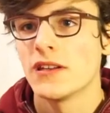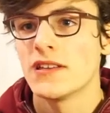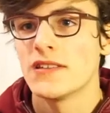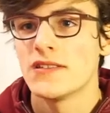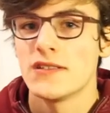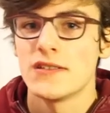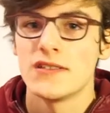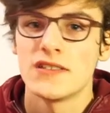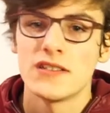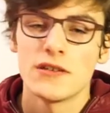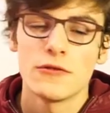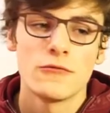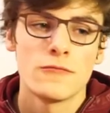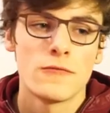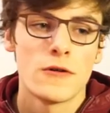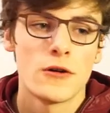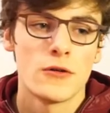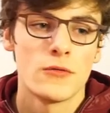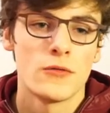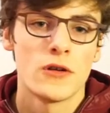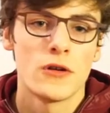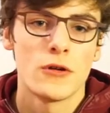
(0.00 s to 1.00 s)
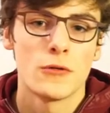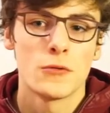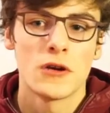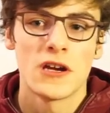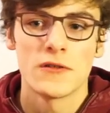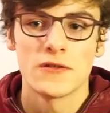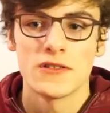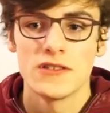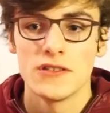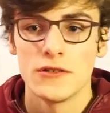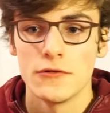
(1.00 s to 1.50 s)
because you still won't know
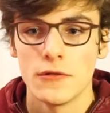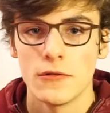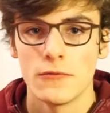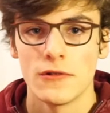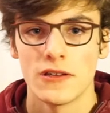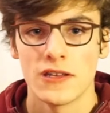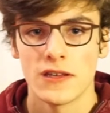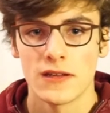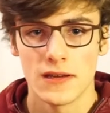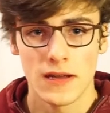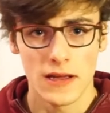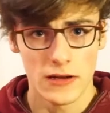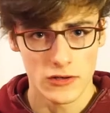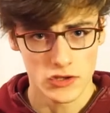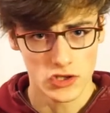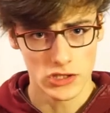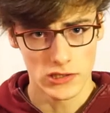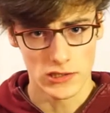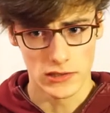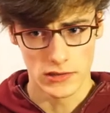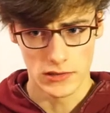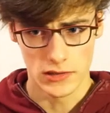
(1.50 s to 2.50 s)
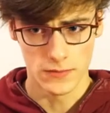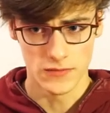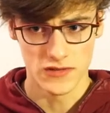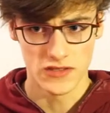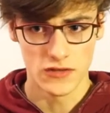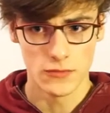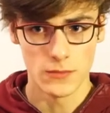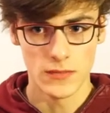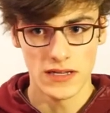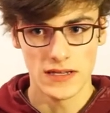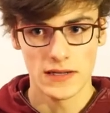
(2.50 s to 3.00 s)
how to do it when it actually
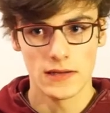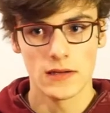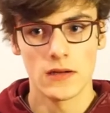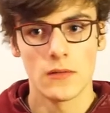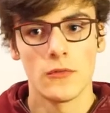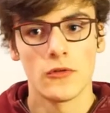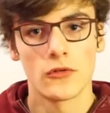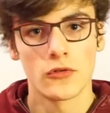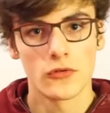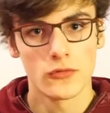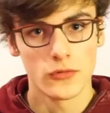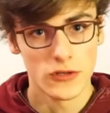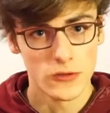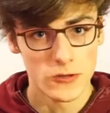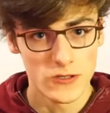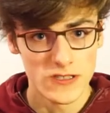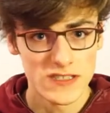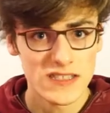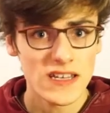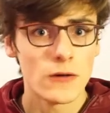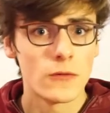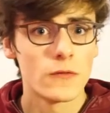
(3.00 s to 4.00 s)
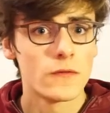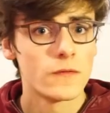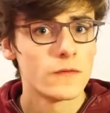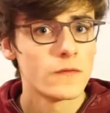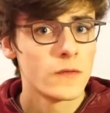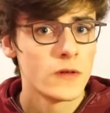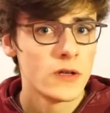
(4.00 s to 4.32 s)
comes to making a model yourself.